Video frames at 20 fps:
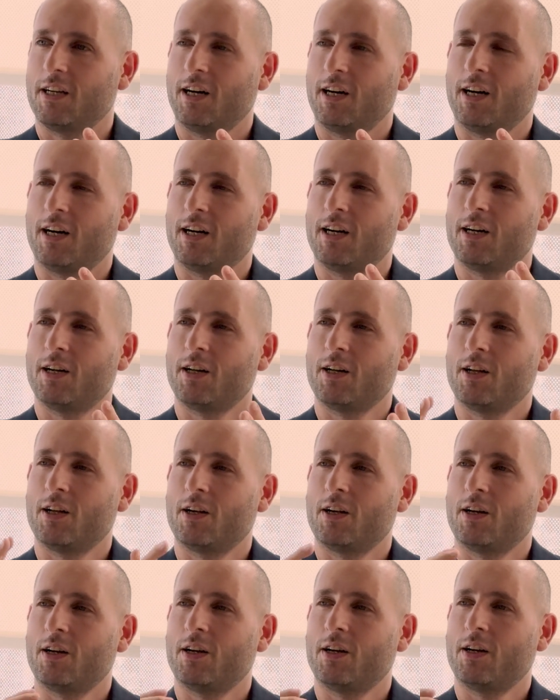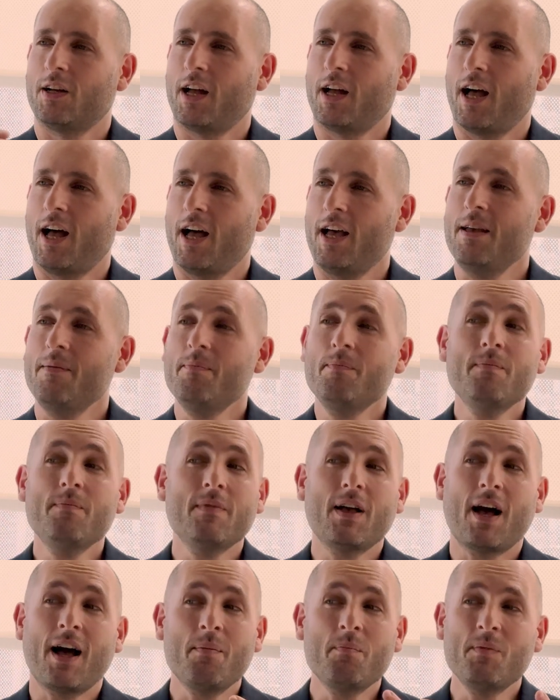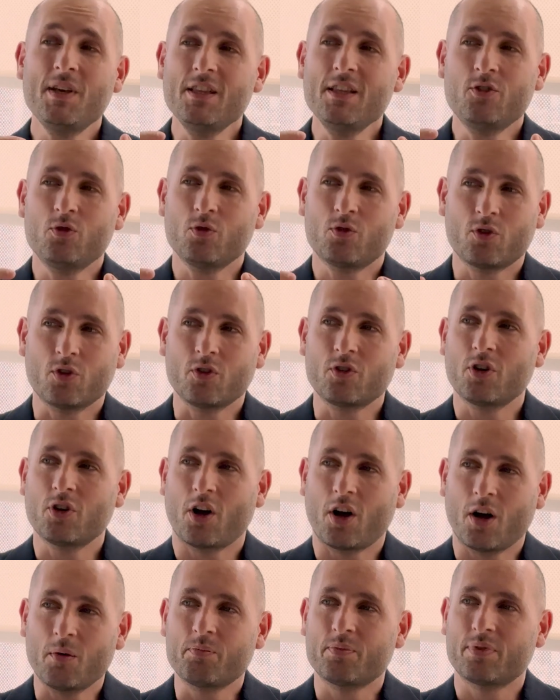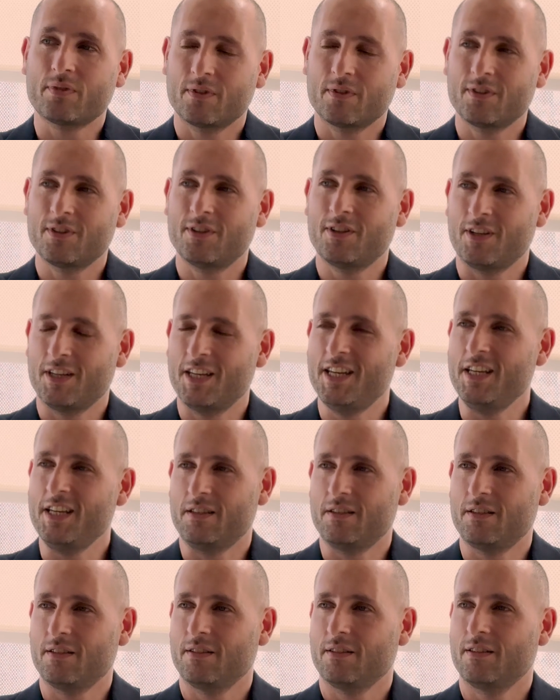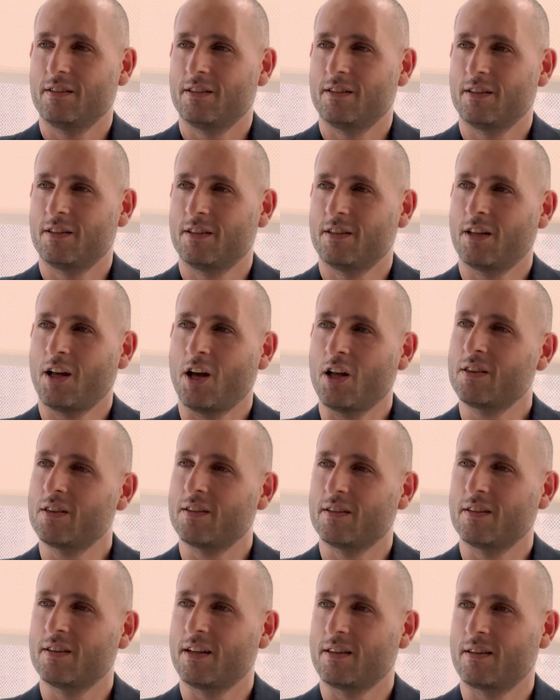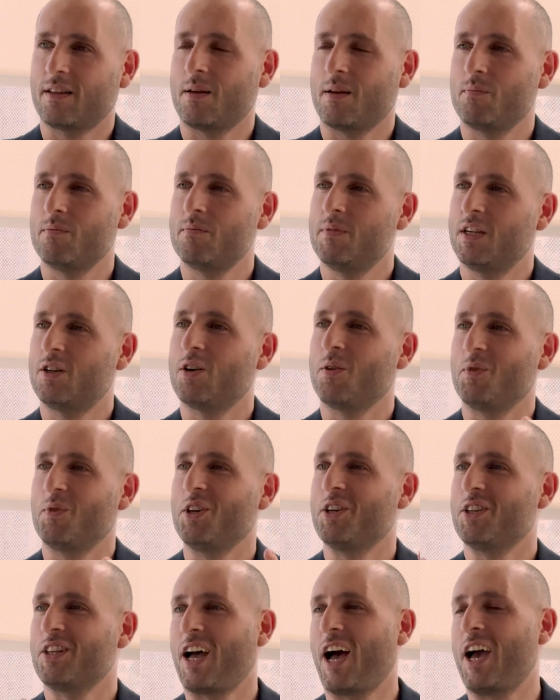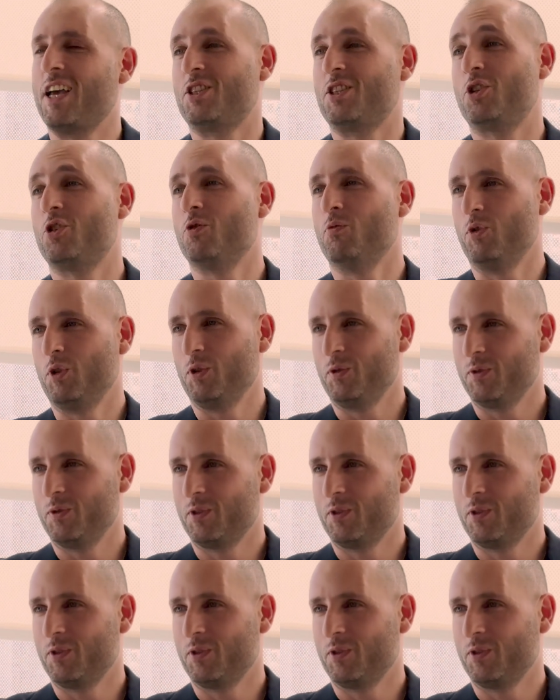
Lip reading: I mean to turn up the heat, not that I'm becoming an ice cube.